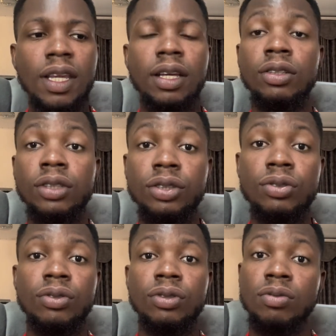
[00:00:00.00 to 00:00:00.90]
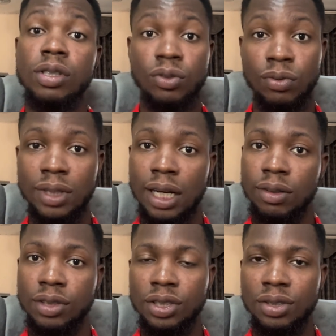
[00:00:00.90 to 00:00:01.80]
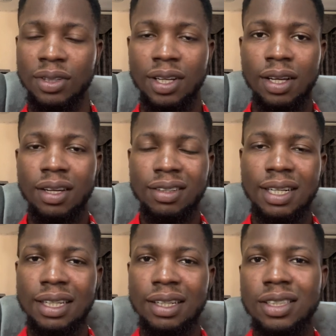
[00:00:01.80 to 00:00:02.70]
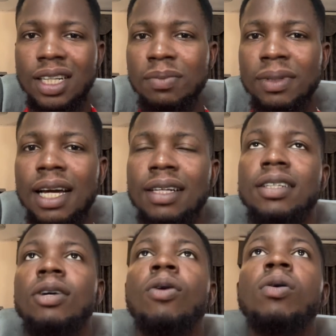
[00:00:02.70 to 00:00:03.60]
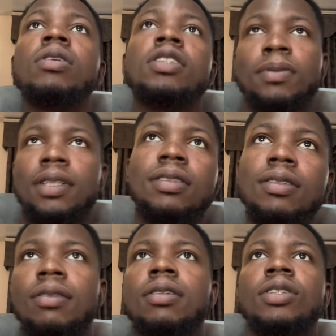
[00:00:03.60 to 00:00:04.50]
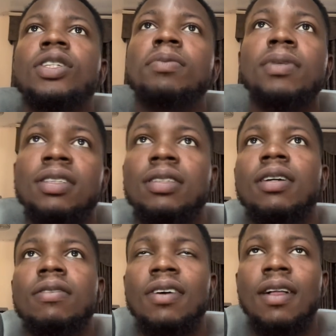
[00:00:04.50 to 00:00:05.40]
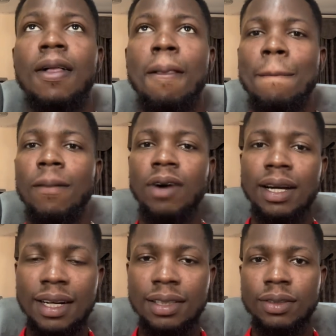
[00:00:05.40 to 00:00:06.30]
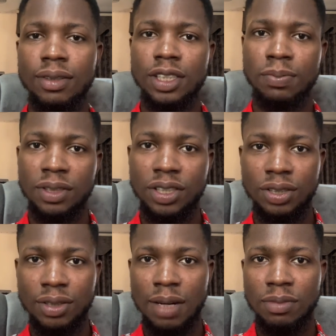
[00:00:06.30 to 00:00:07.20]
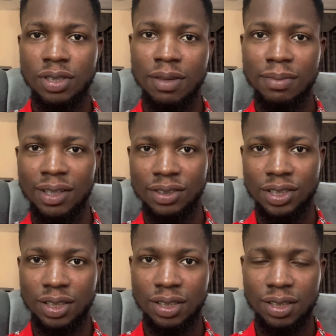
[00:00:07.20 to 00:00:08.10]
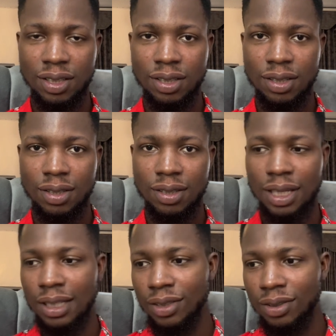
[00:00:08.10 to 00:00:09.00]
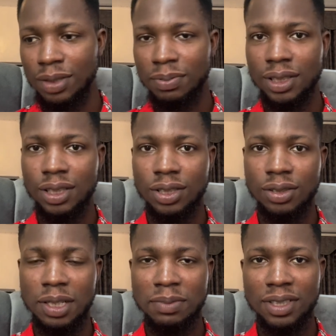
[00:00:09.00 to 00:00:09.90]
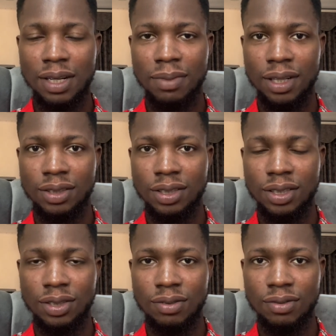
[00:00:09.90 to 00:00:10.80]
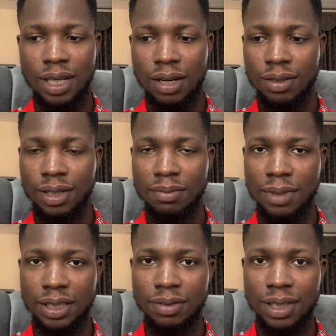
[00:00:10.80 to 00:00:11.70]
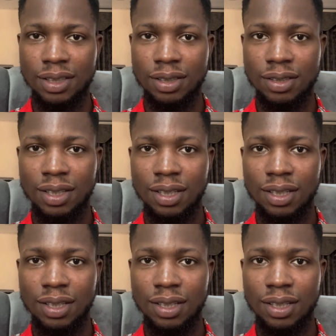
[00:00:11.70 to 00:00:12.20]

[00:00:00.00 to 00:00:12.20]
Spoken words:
You need to go to a school that will teach you. You cannot just be like, the Holy Spirit is going to teach me this stuff. Why can't the Holy Spirit teach you chemistry and biology? Let the Holy Spirit teach you chemistry and biology in school now, and mathematics,